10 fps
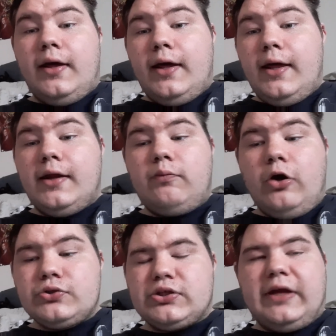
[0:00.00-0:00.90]
and we
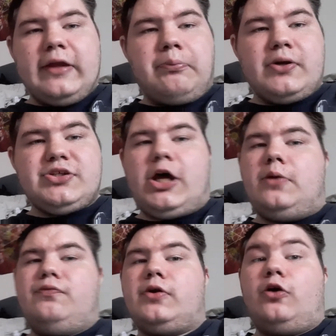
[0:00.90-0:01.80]
also get that Prince Adam
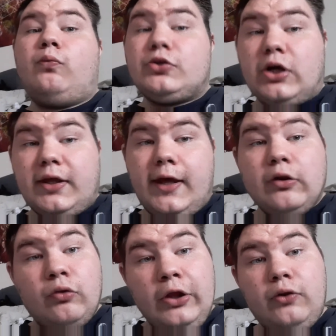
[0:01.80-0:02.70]
figure, which,
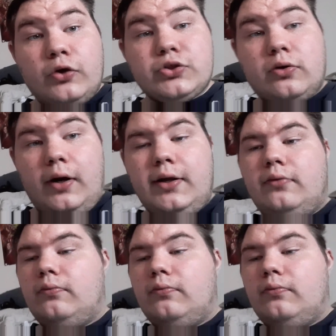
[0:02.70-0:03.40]
again, he looks great.